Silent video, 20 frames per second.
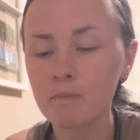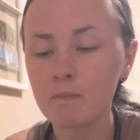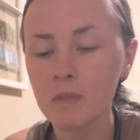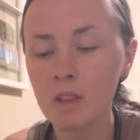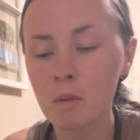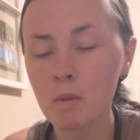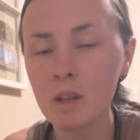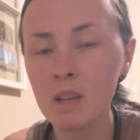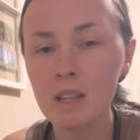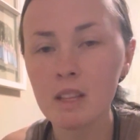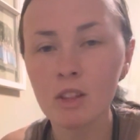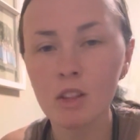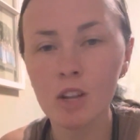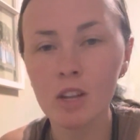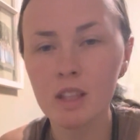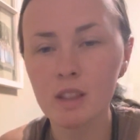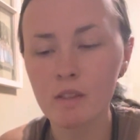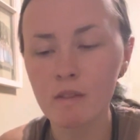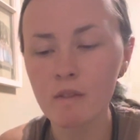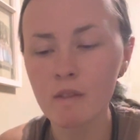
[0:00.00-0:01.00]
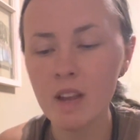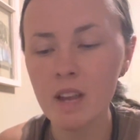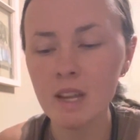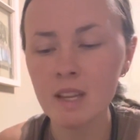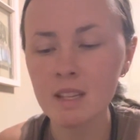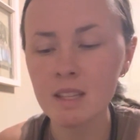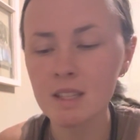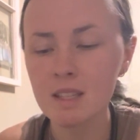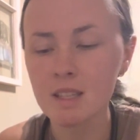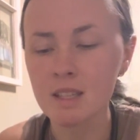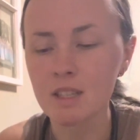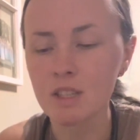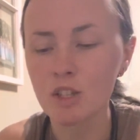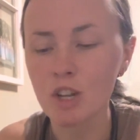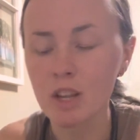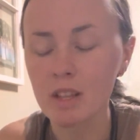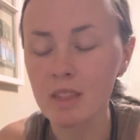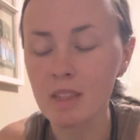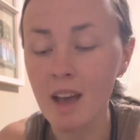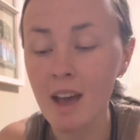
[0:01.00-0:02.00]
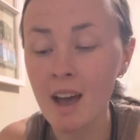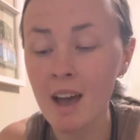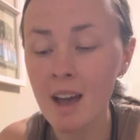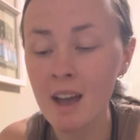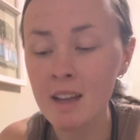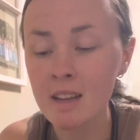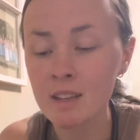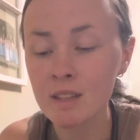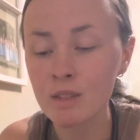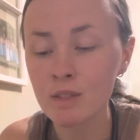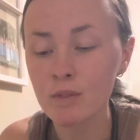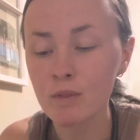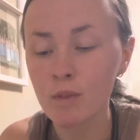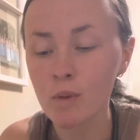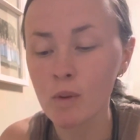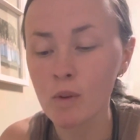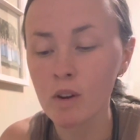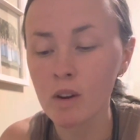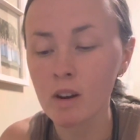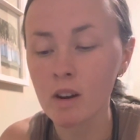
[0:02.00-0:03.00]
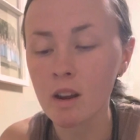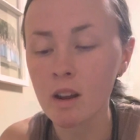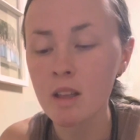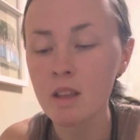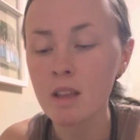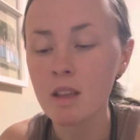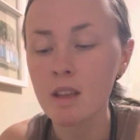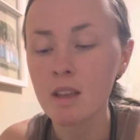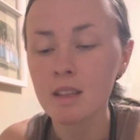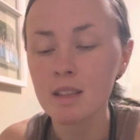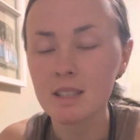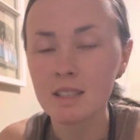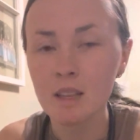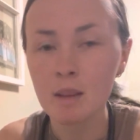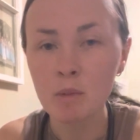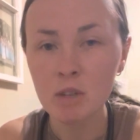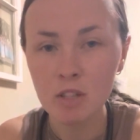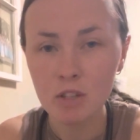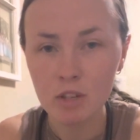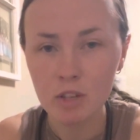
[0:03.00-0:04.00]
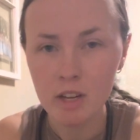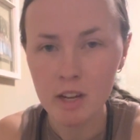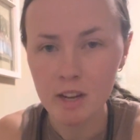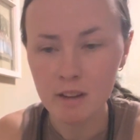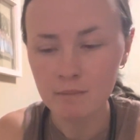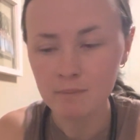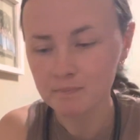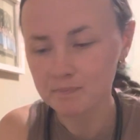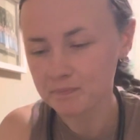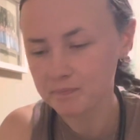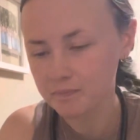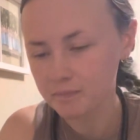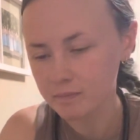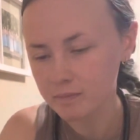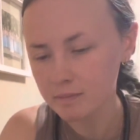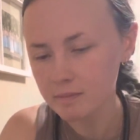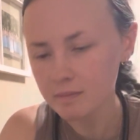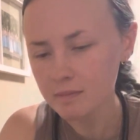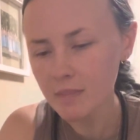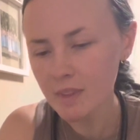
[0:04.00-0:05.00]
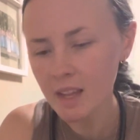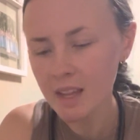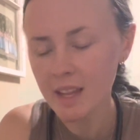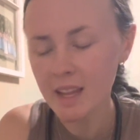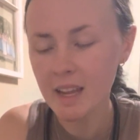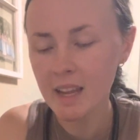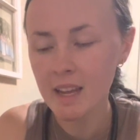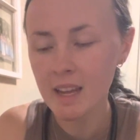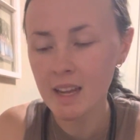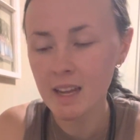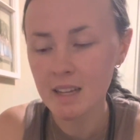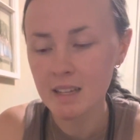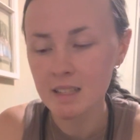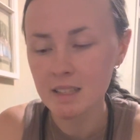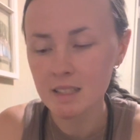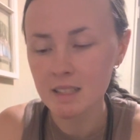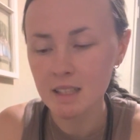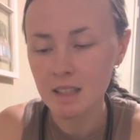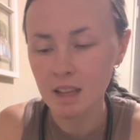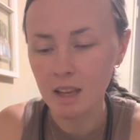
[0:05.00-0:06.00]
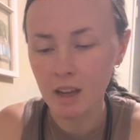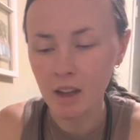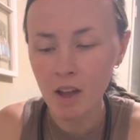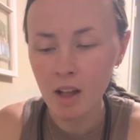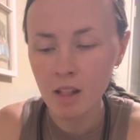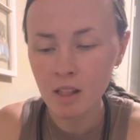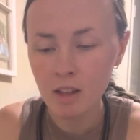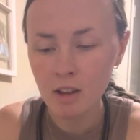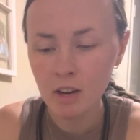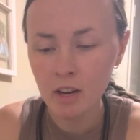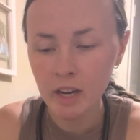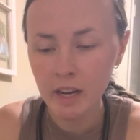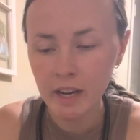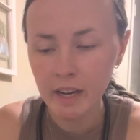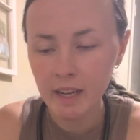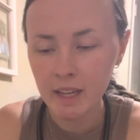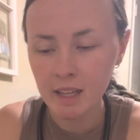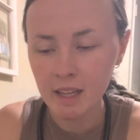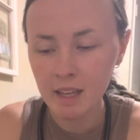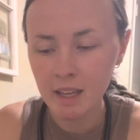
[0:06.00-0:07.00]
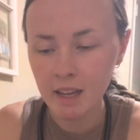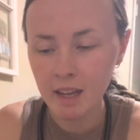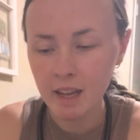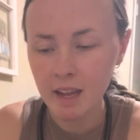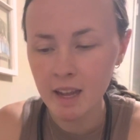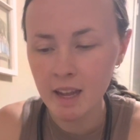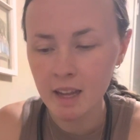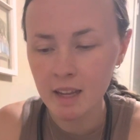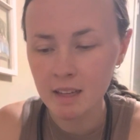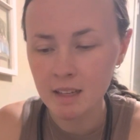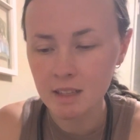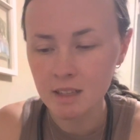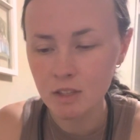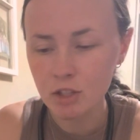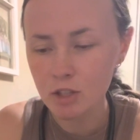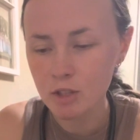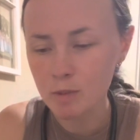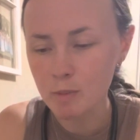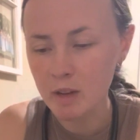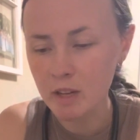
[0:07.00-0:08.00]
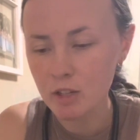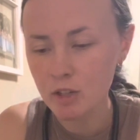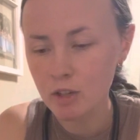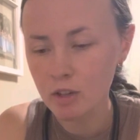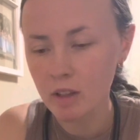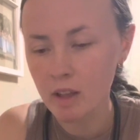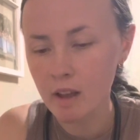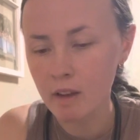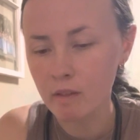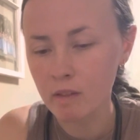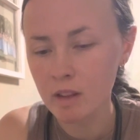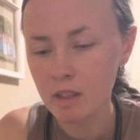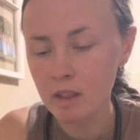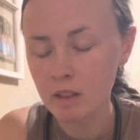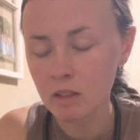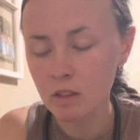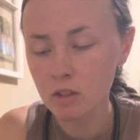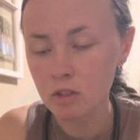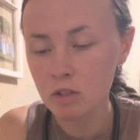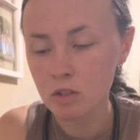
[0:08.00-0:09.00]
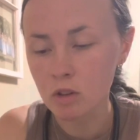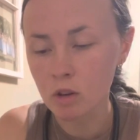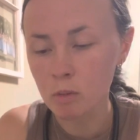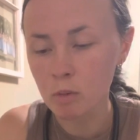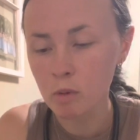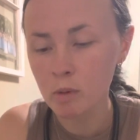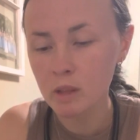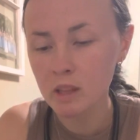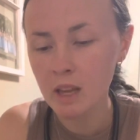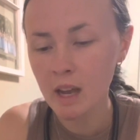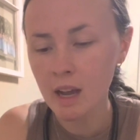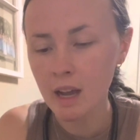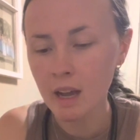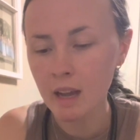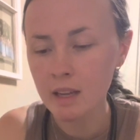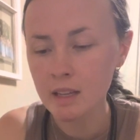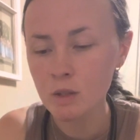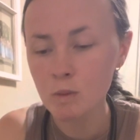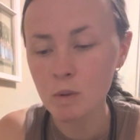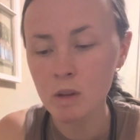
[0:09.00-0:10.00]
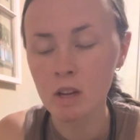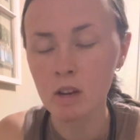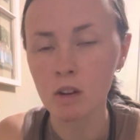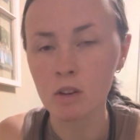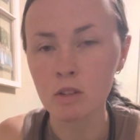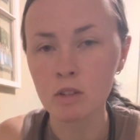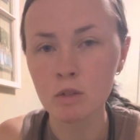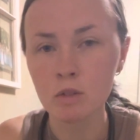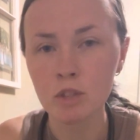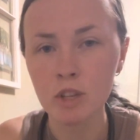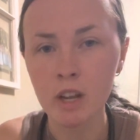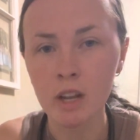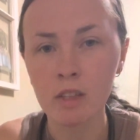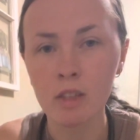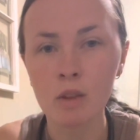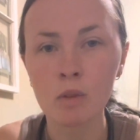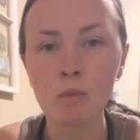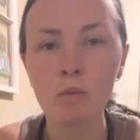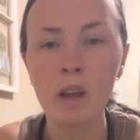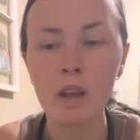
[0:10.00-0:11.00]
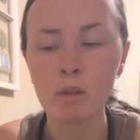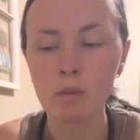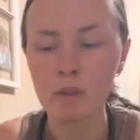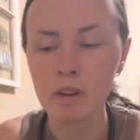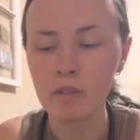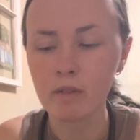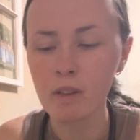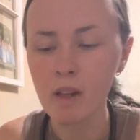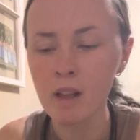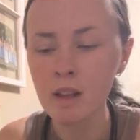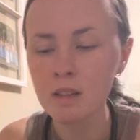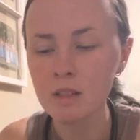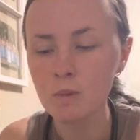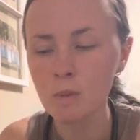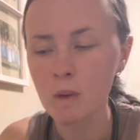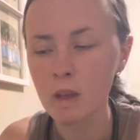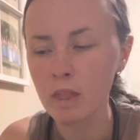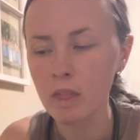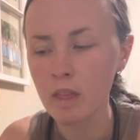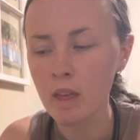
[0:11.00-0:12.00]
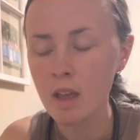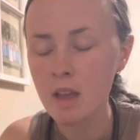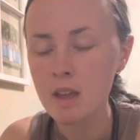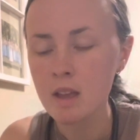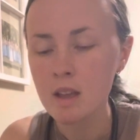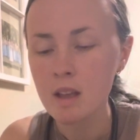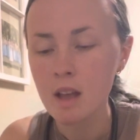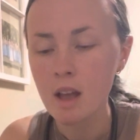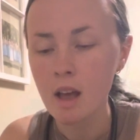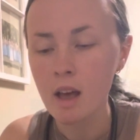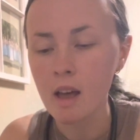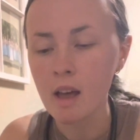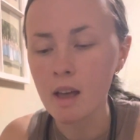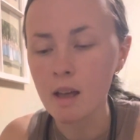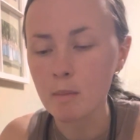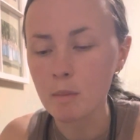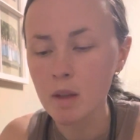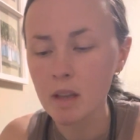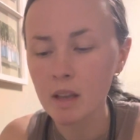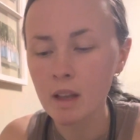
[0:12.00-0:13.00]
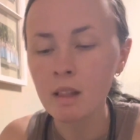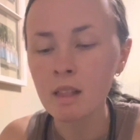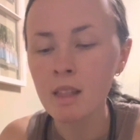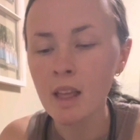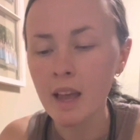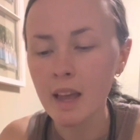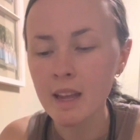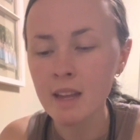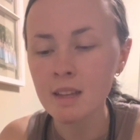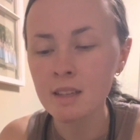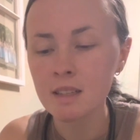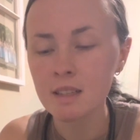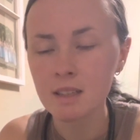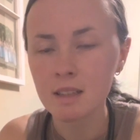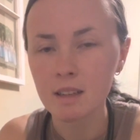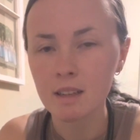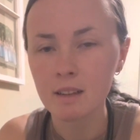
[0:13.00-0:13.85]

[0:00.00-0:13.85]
Then we can look at the face and check the eyes for symmetry and the coloring, and just make sure that everything looks normal with the eyes. We can also check the red reflex with a light,